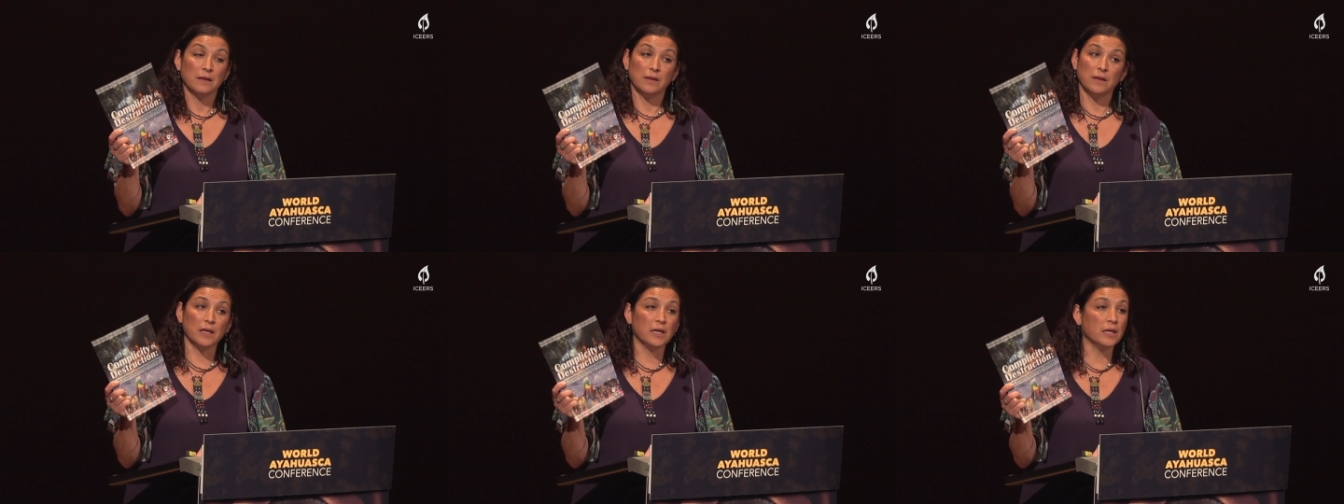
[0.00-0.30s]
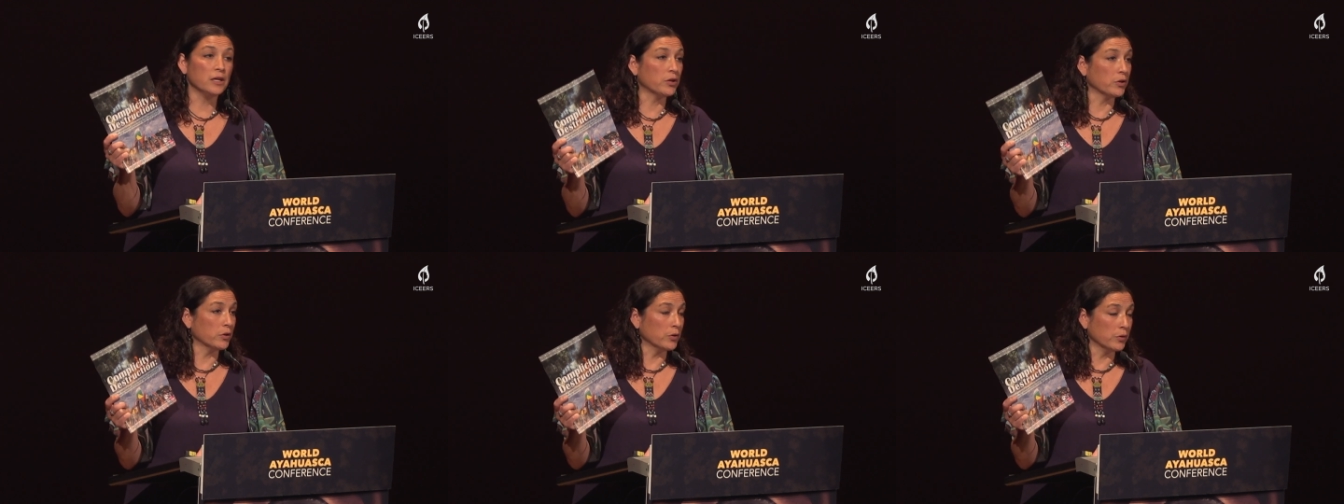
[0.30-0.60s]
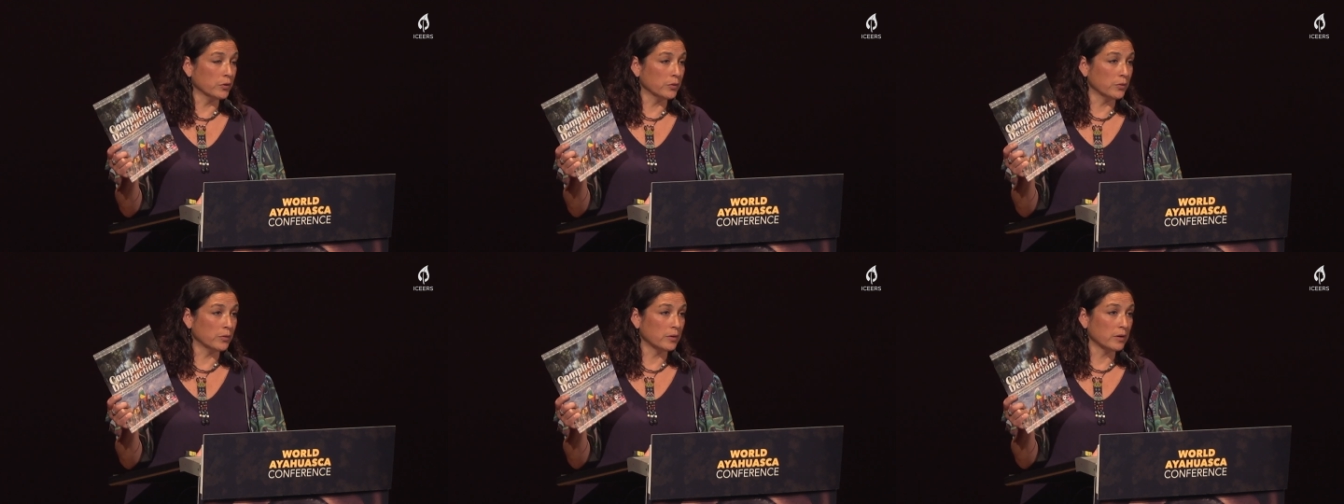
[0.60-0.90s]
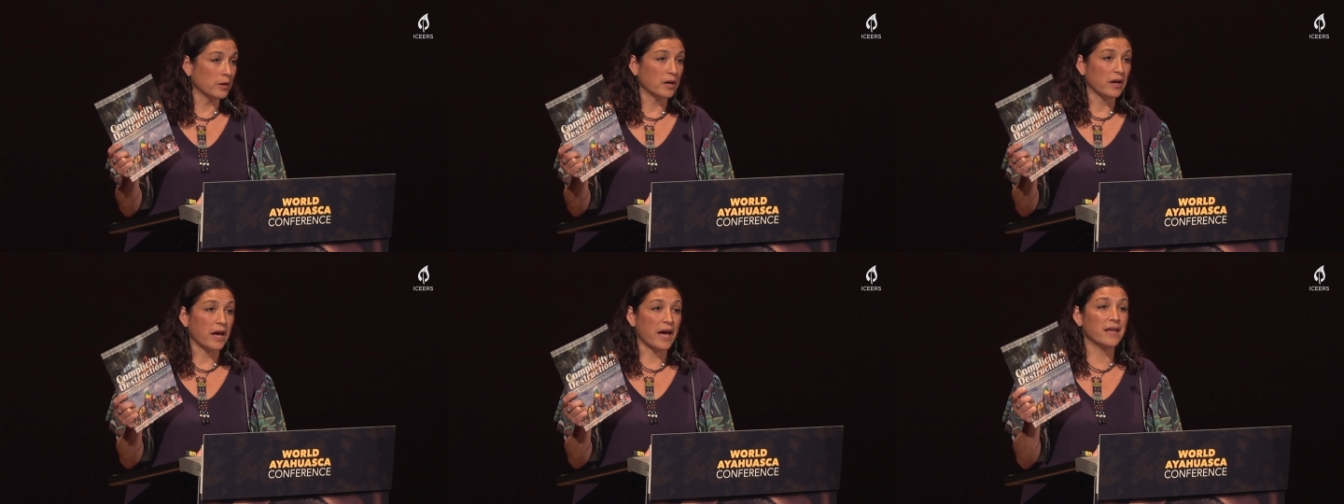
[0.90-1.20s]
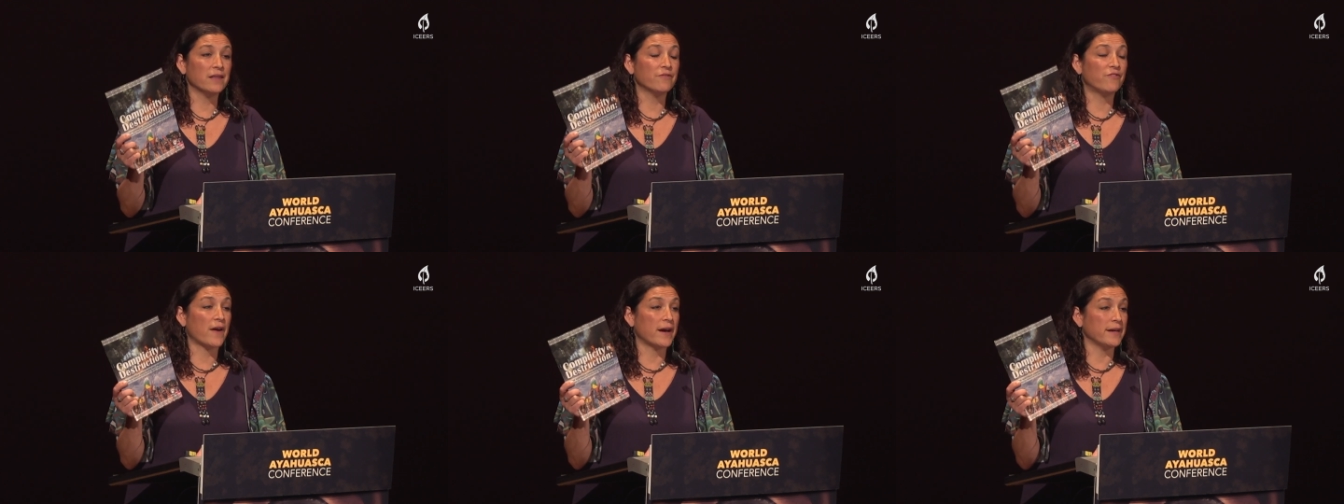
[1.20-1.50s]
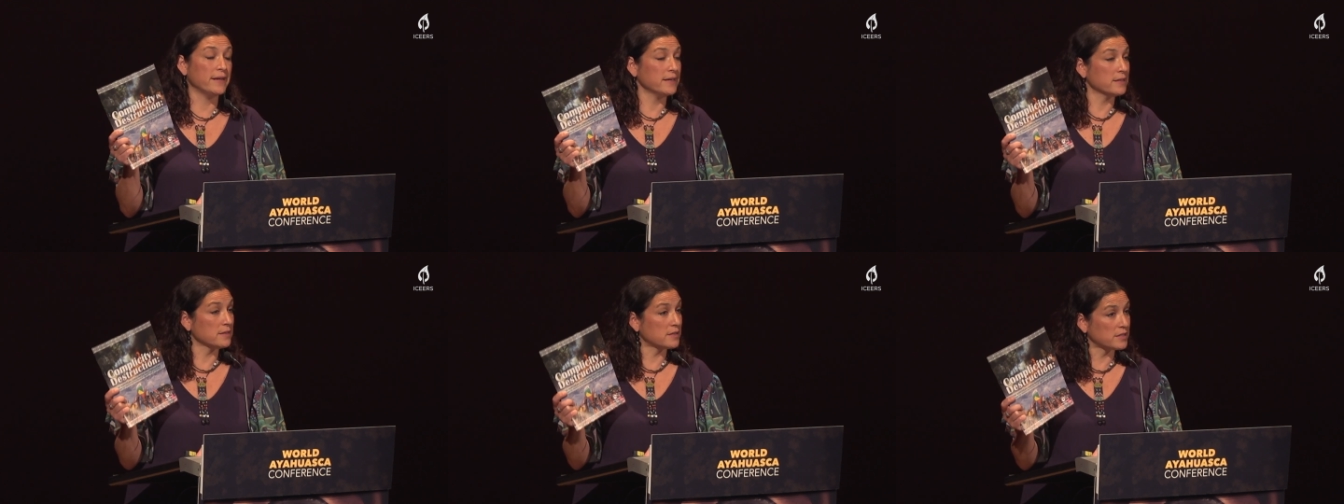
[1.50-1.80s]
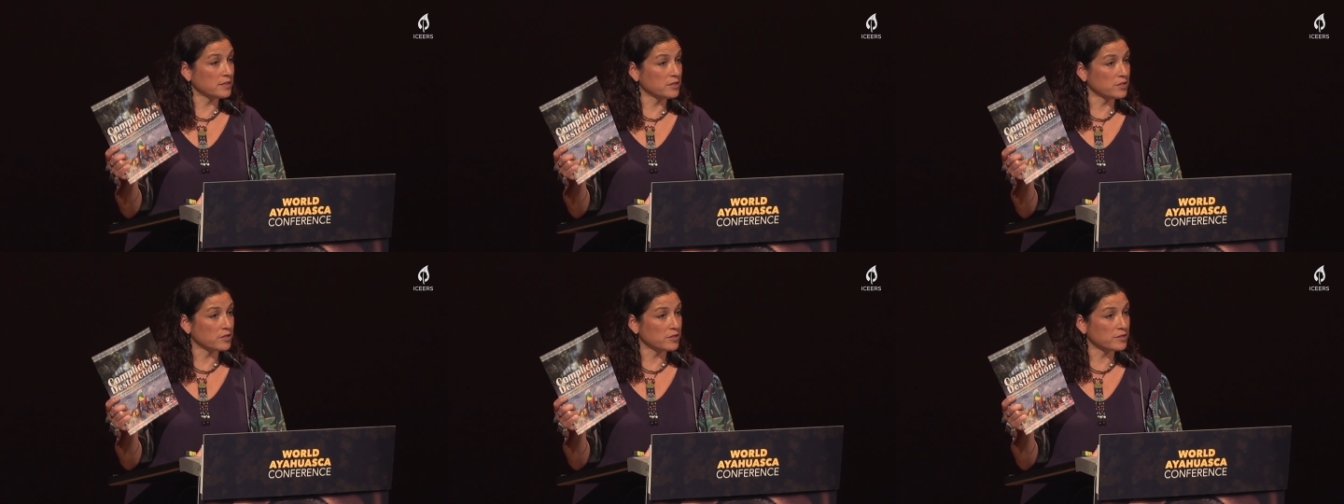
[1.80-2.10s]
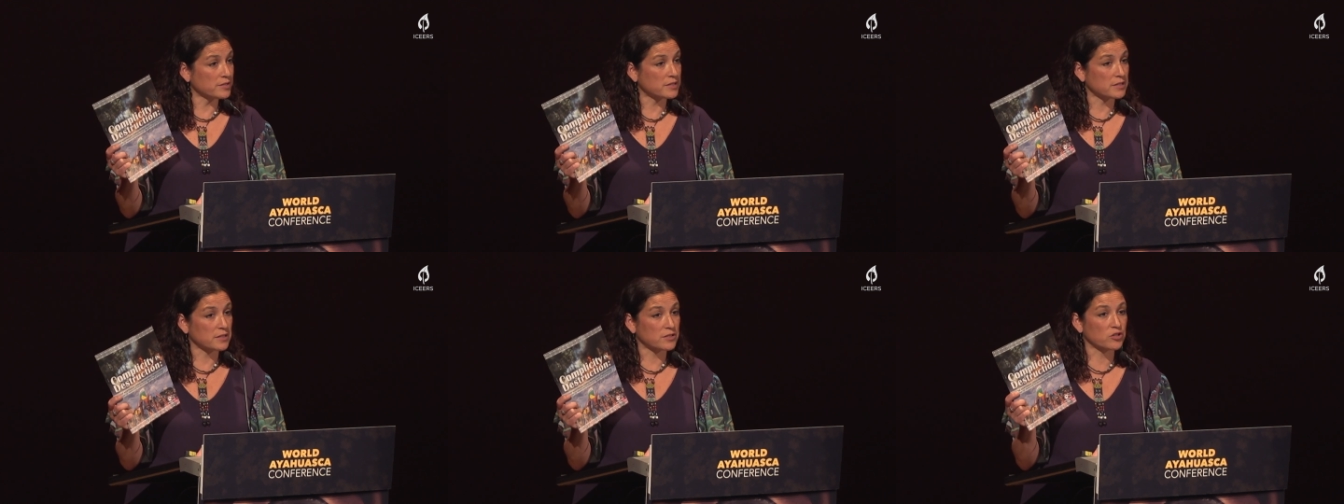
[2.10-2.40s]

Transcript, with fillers: the EU, and financiers